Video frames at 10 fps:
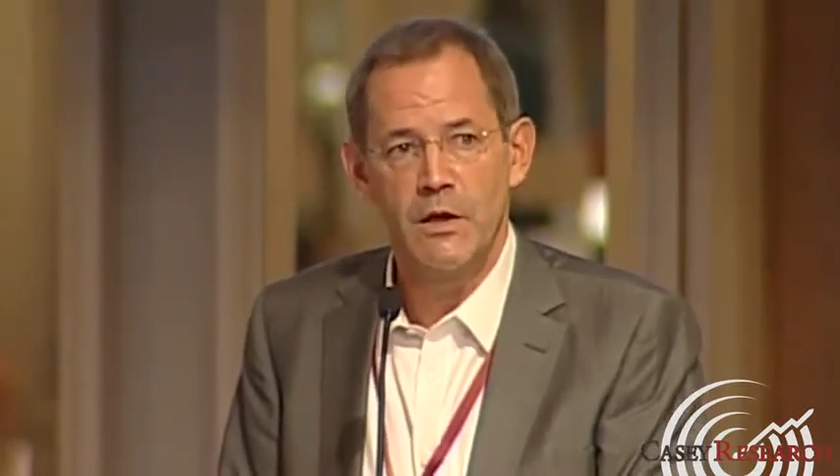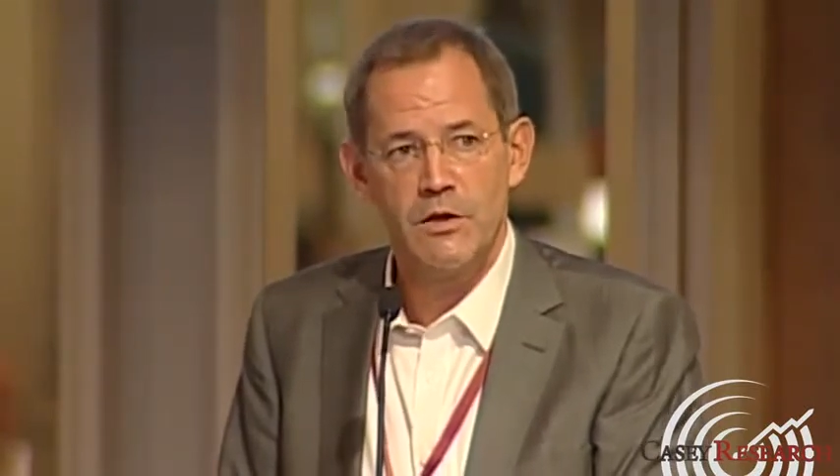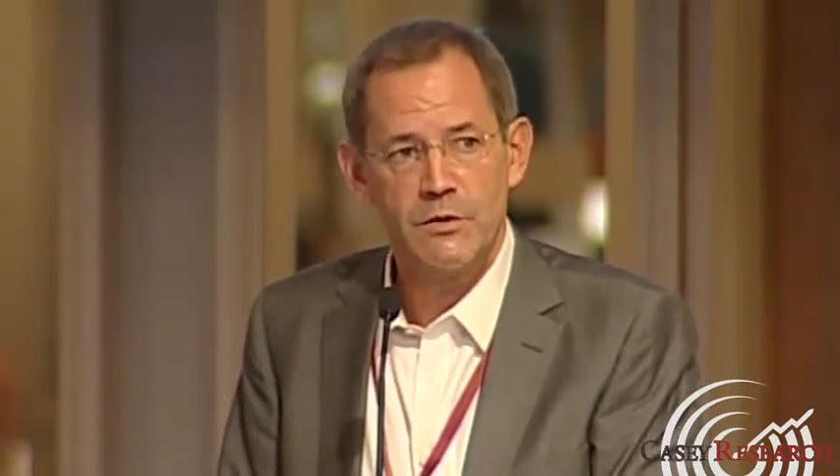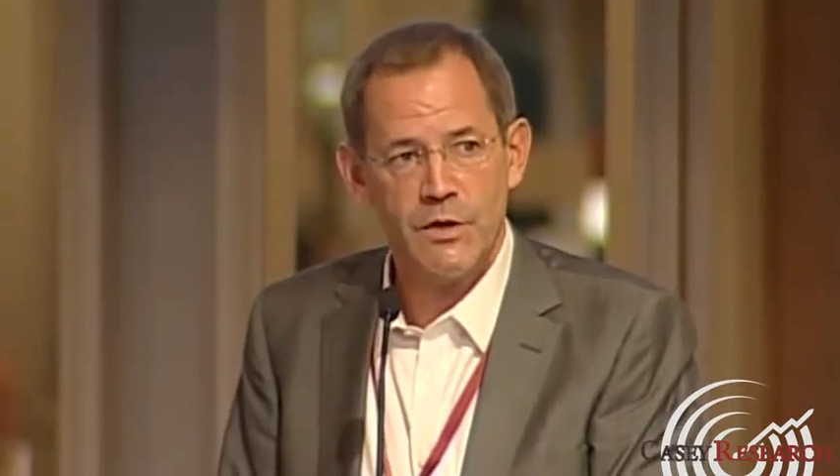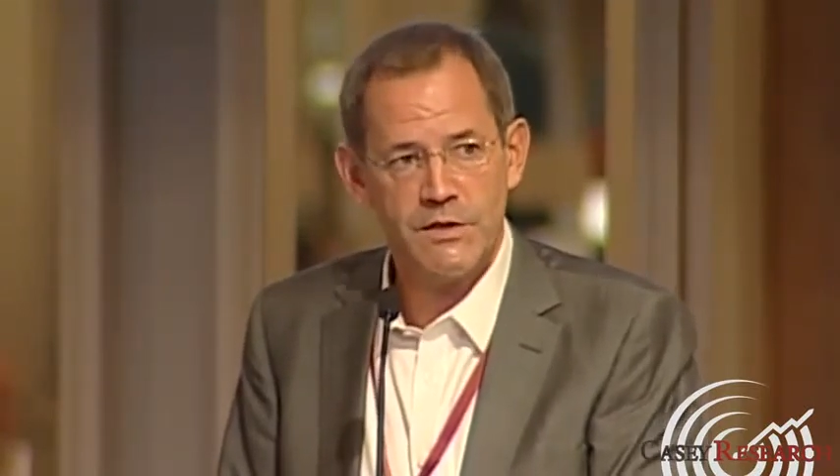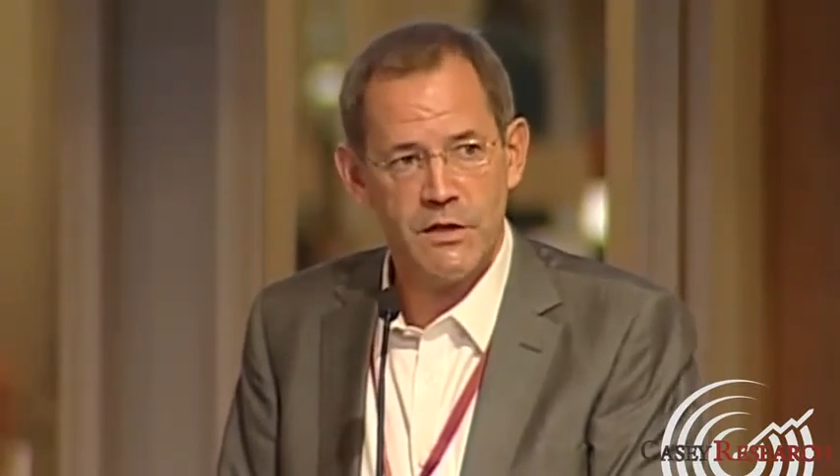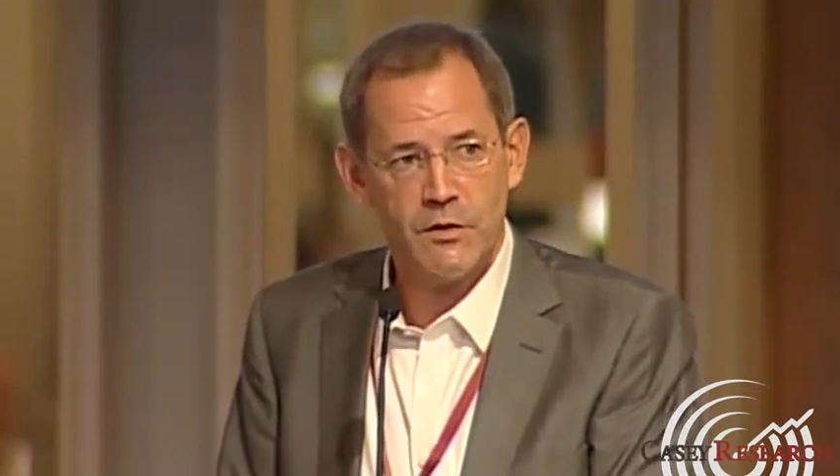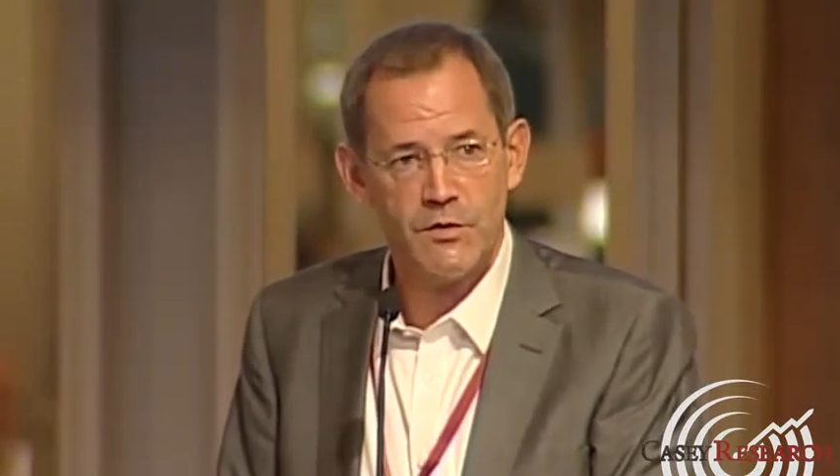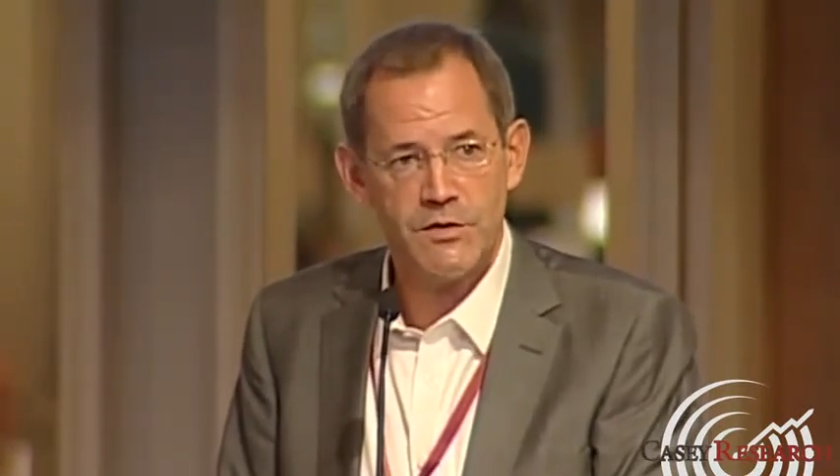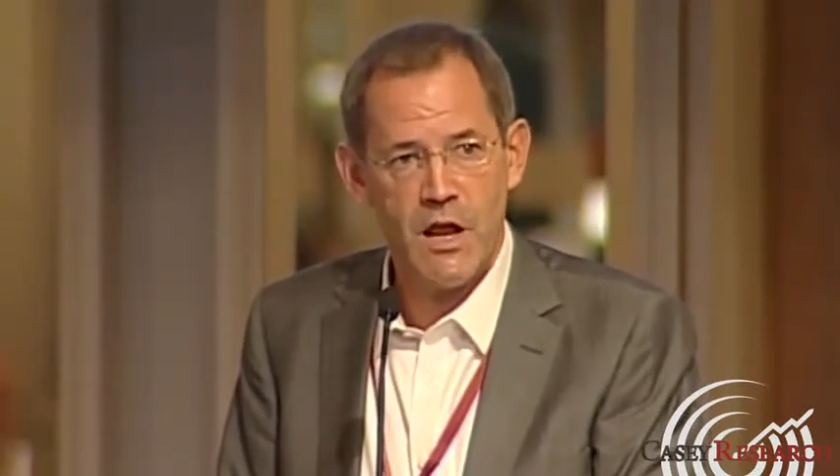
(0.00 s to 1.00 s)
So as that
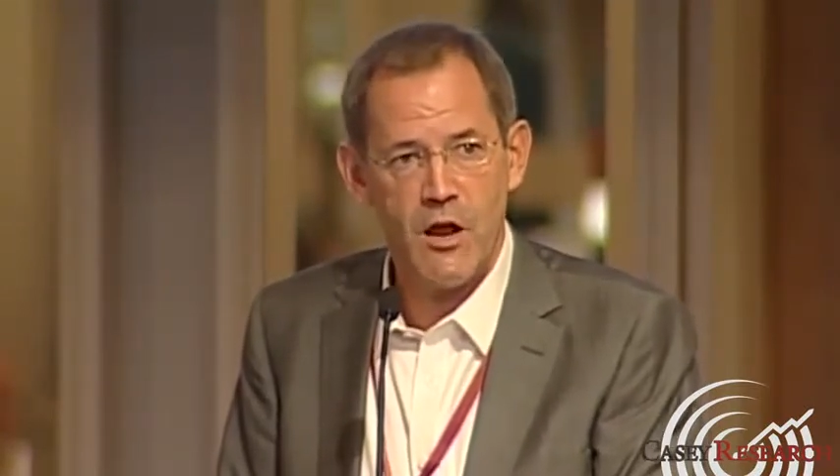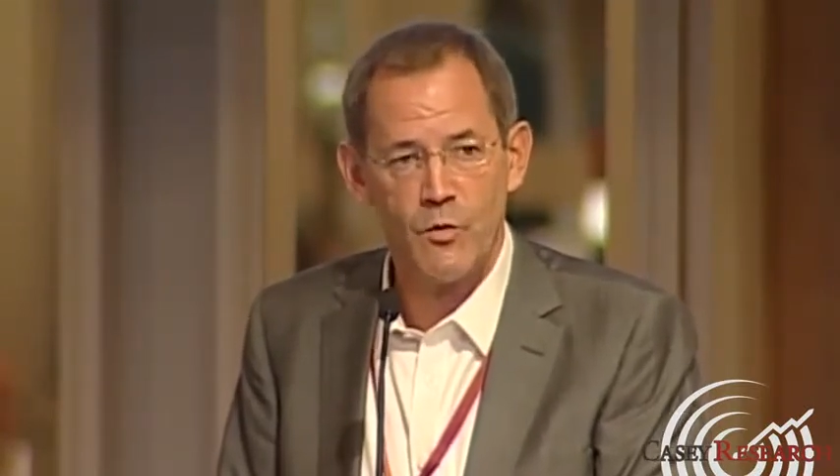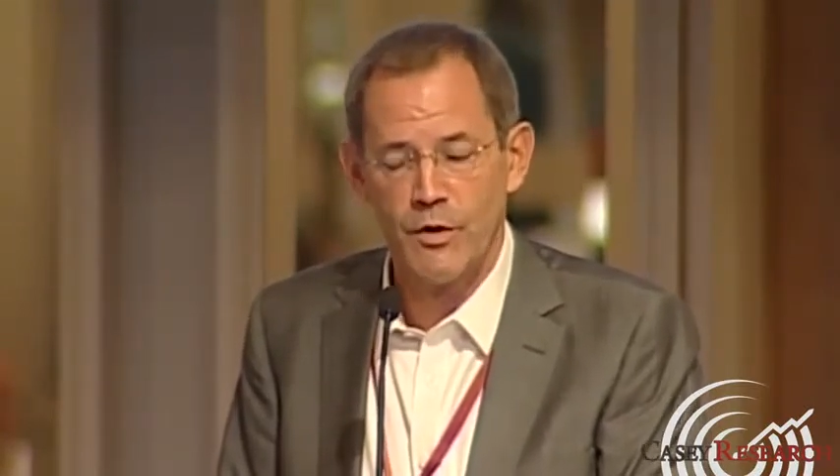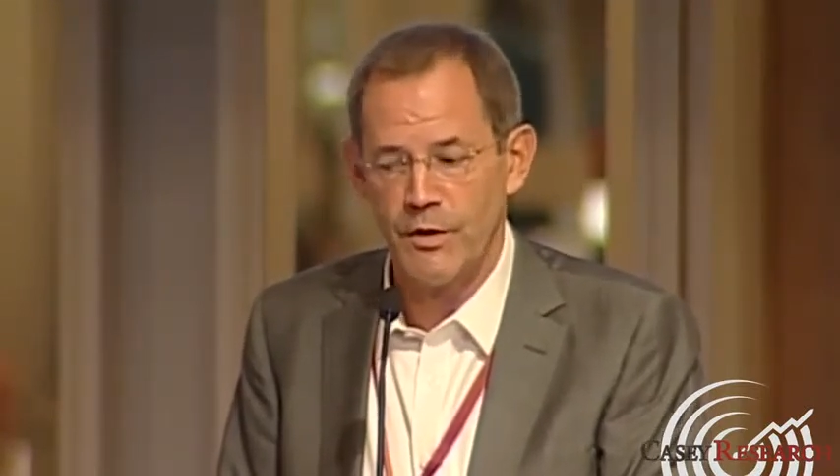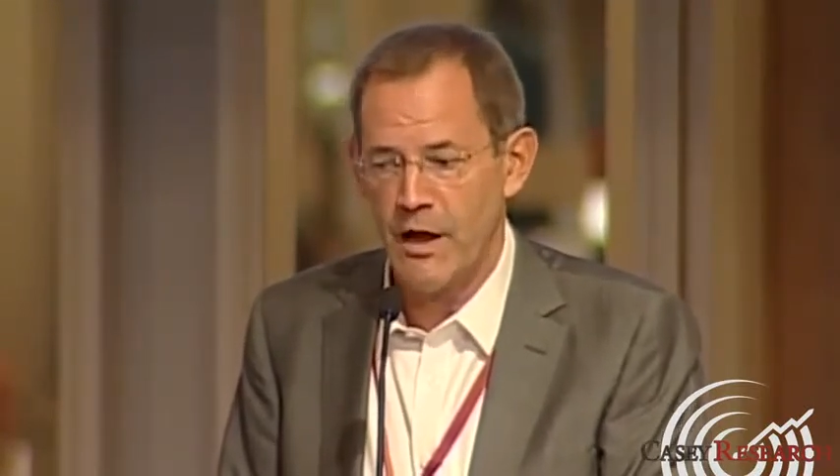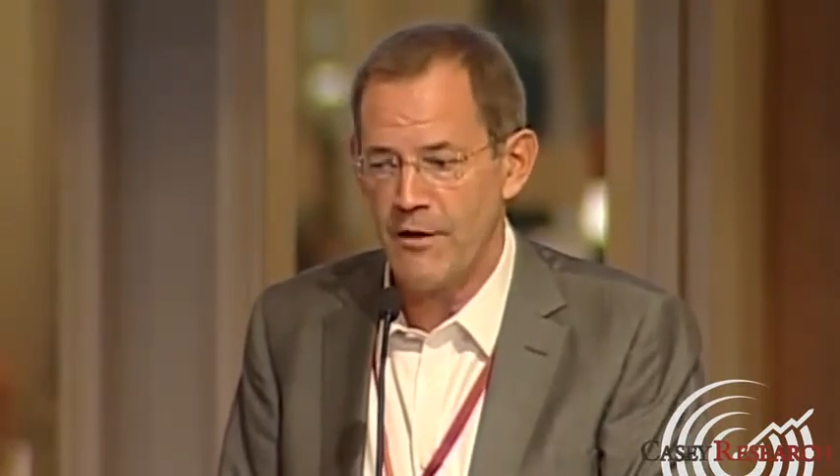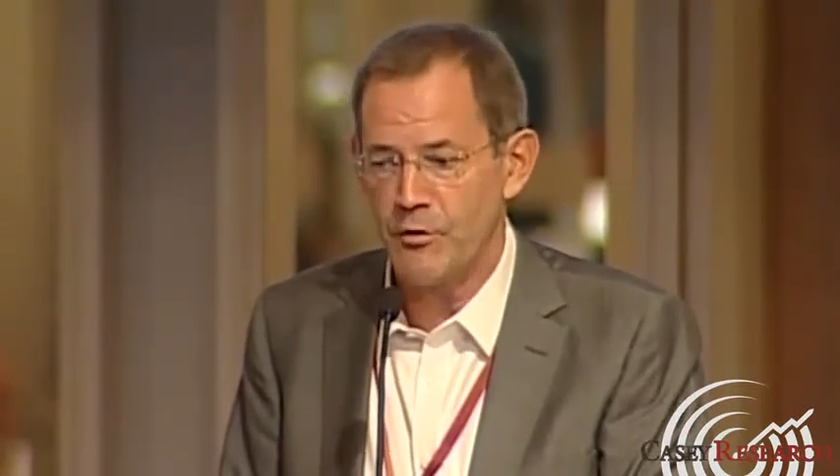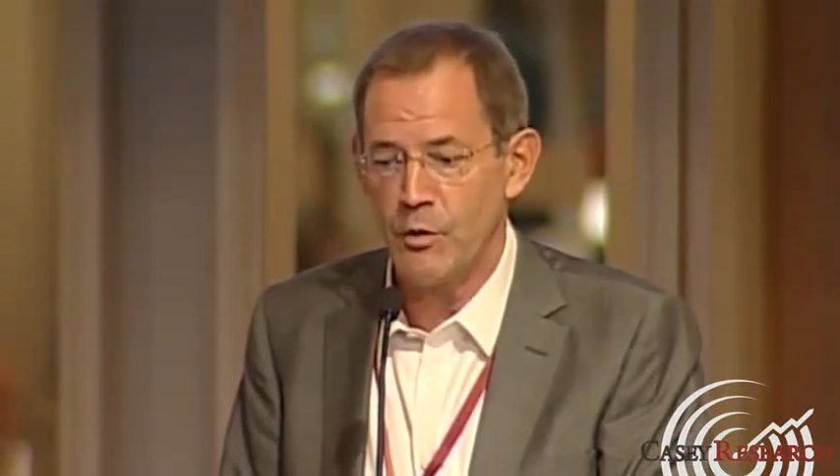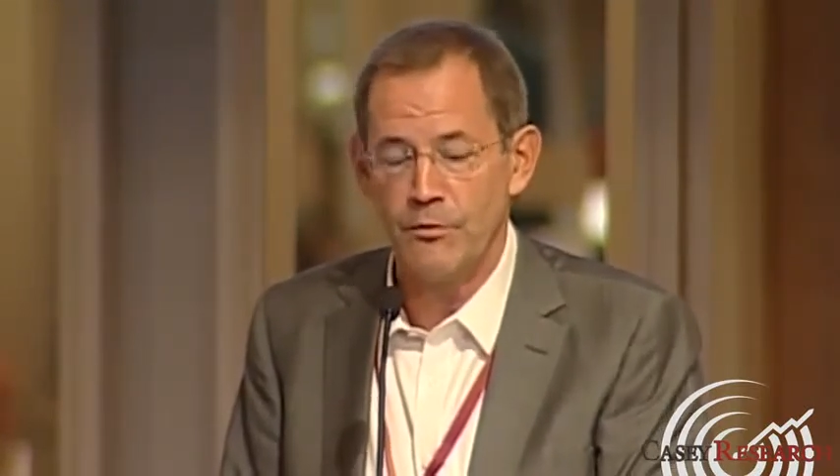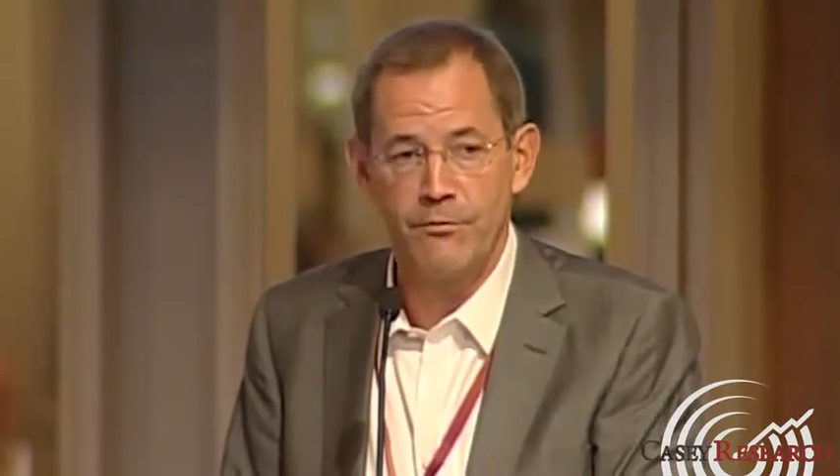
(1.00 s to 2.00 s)
goes down, we're going to have
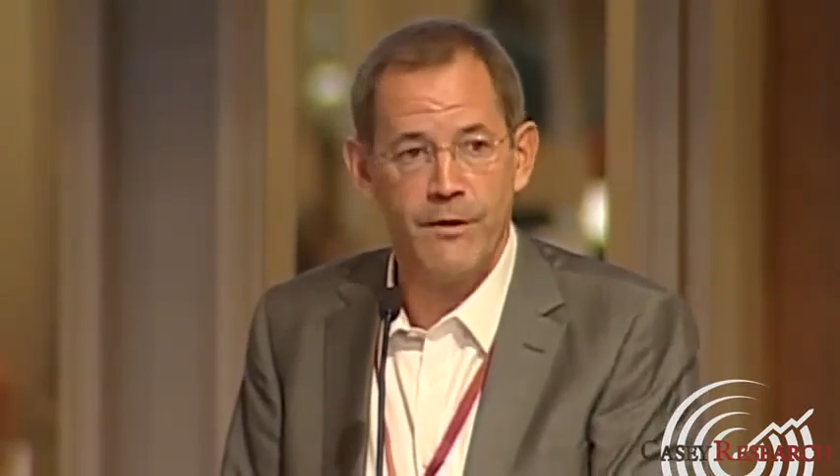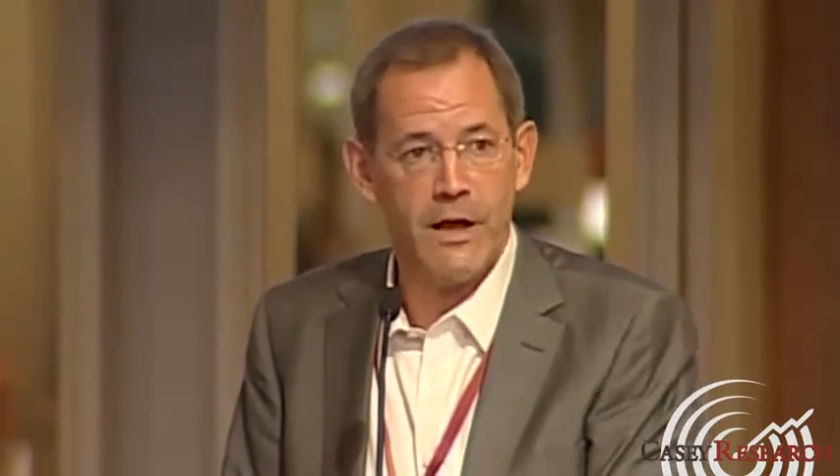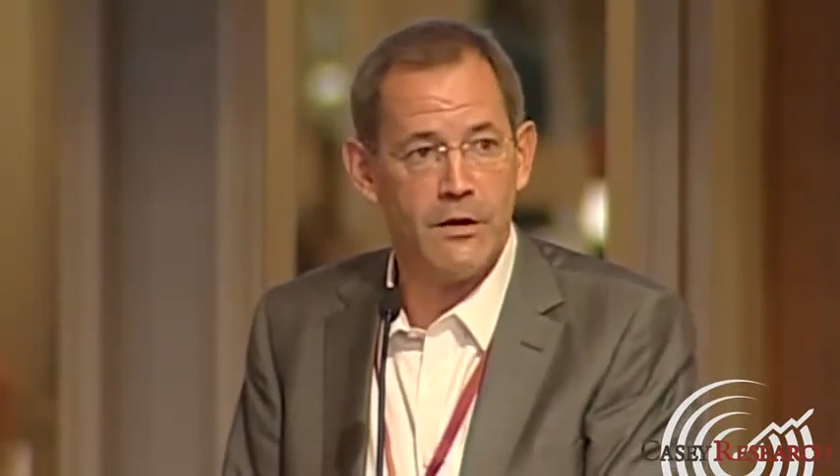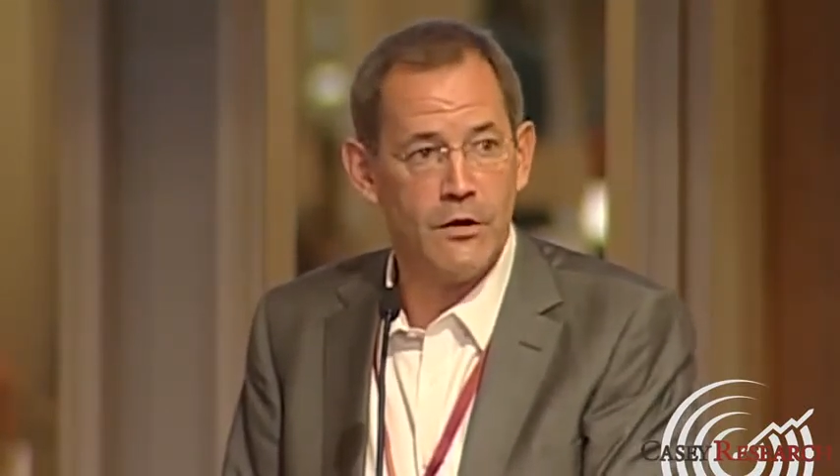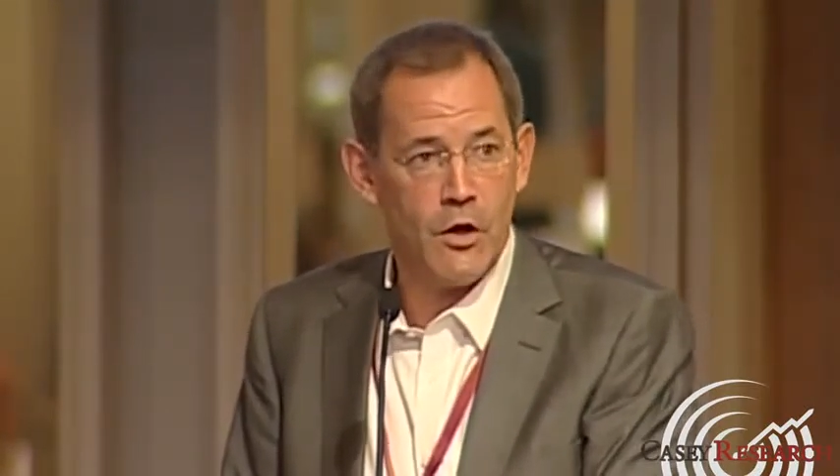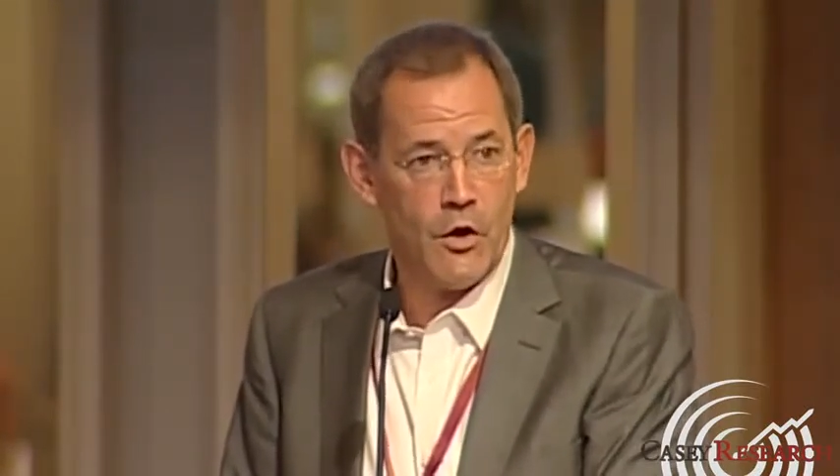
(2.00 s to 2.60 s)
to go out and find